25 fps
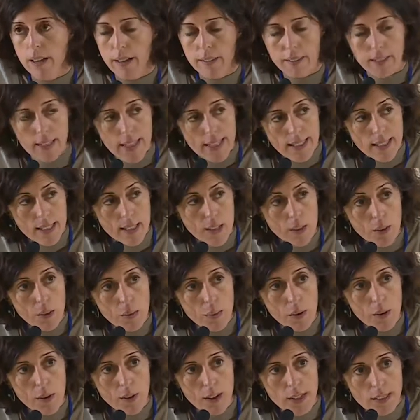These
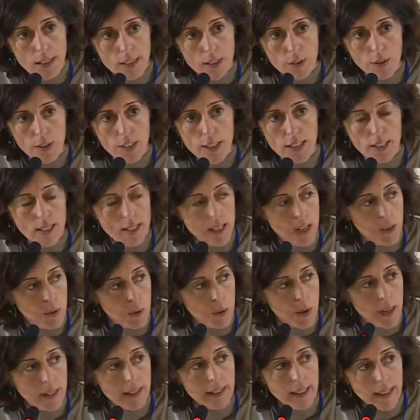human rights treaties are
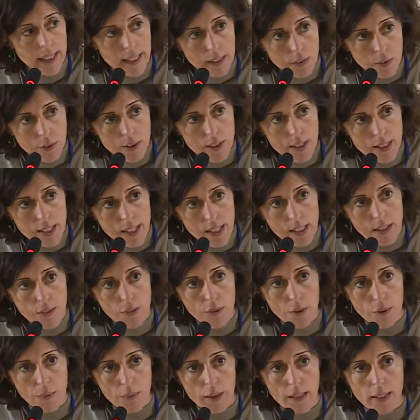quite interesting
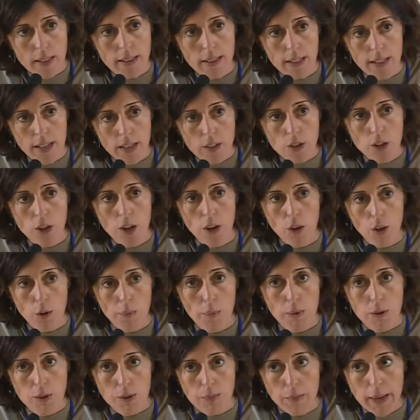from an international law
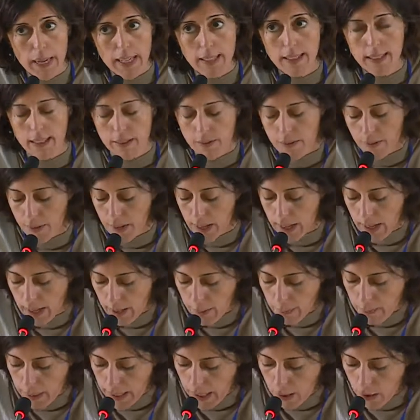perspective
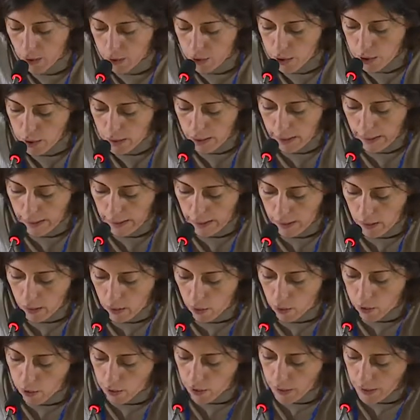because
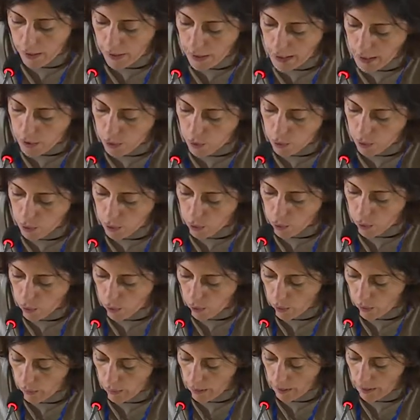contrary to
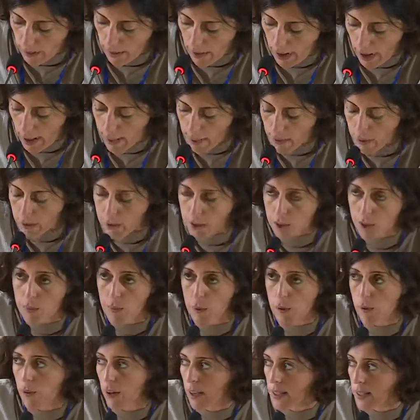other
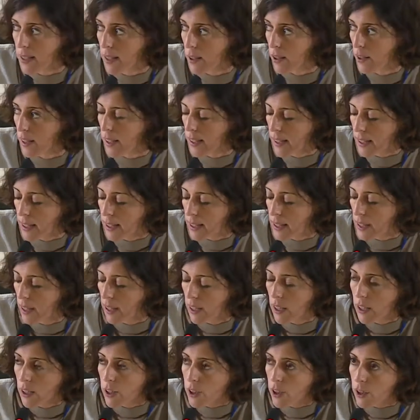human rights treaties,
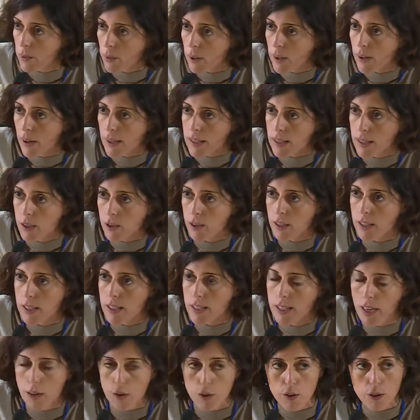human rights
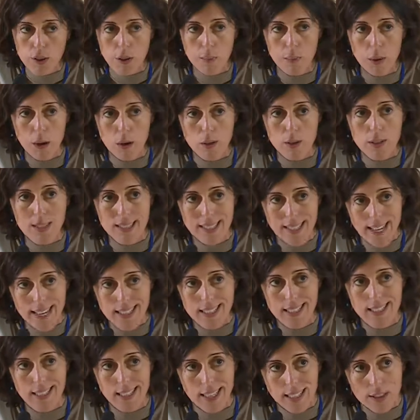treaties are not about
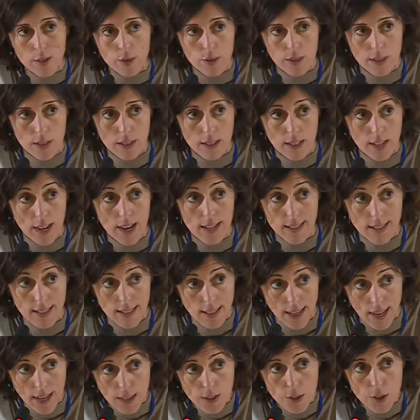states' interests as
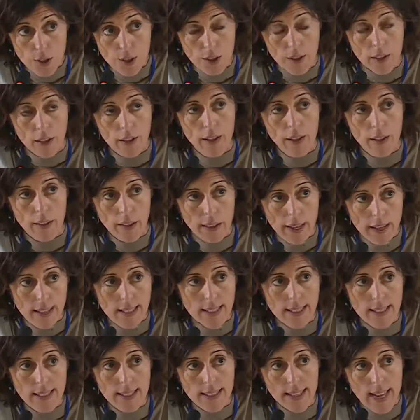such. It's
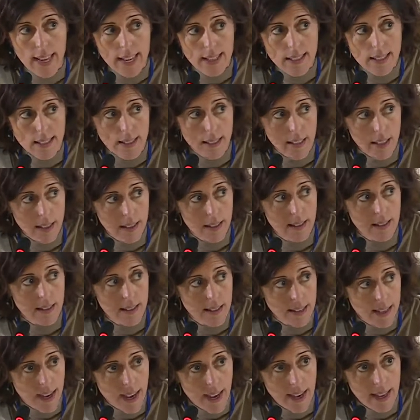states that
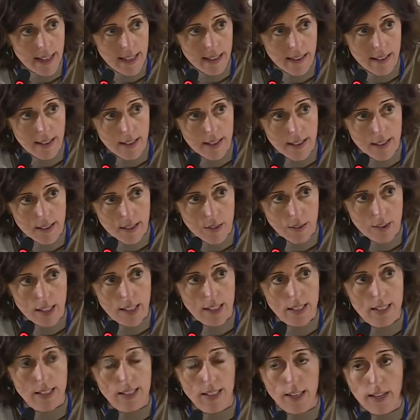sign these
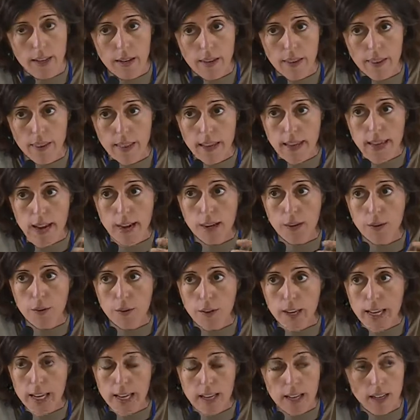treaties and they
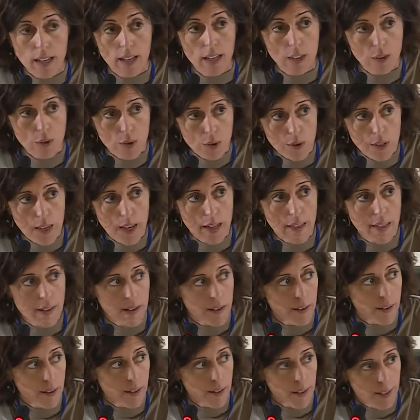agree
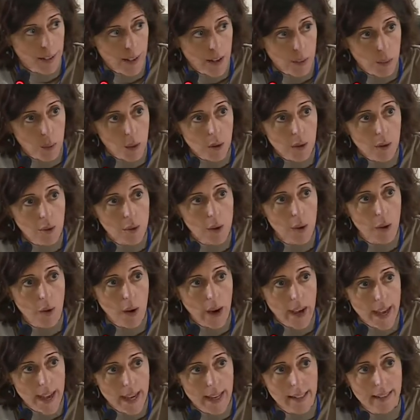together that they want to go
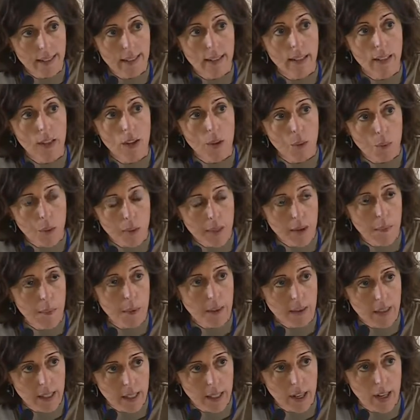ahead with a
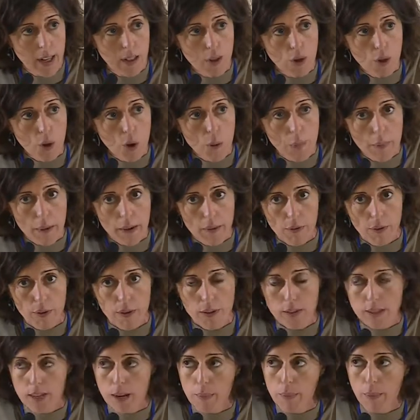particular topic, for
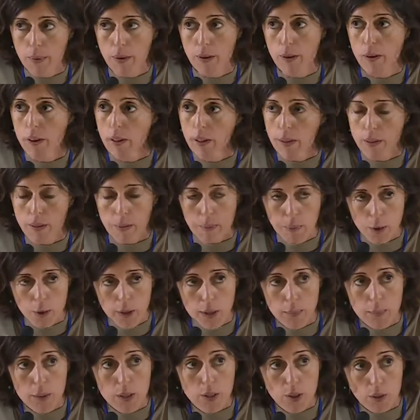example, the
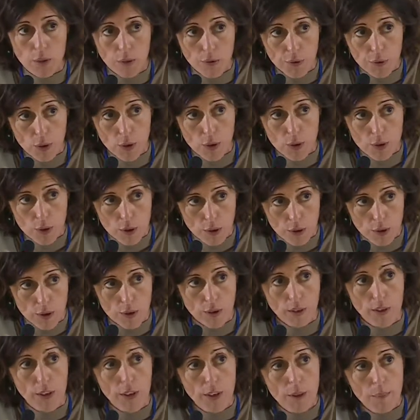prohibition of torture.
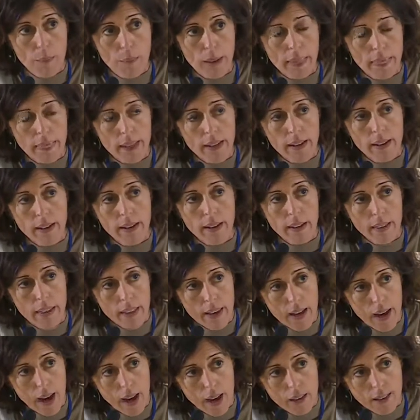But then
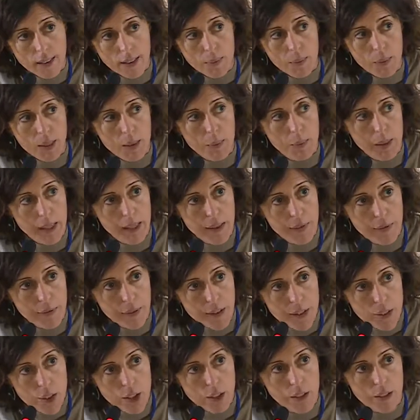the ultimate
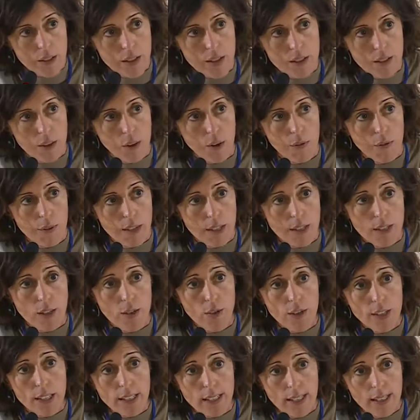beneficiaries of these
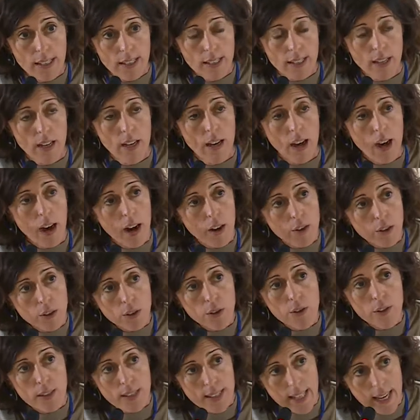treaties are
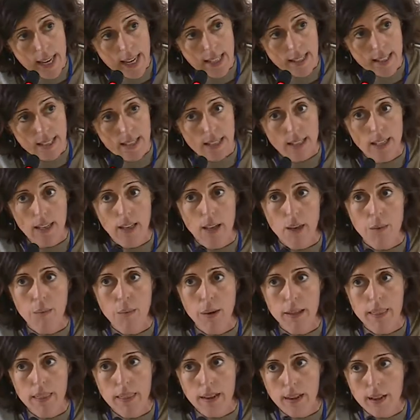not states,
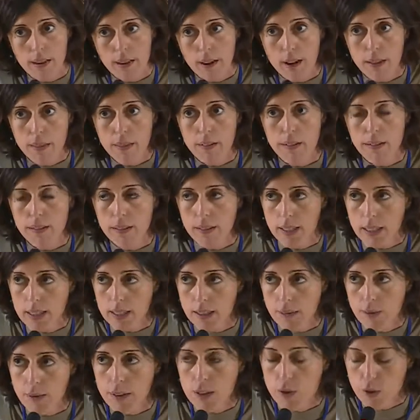but they're rather
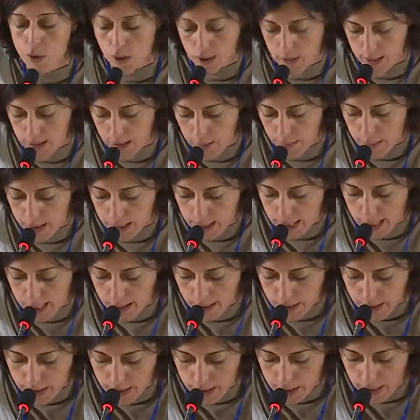individuals
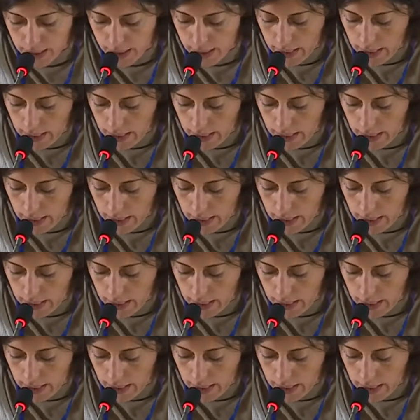themselves.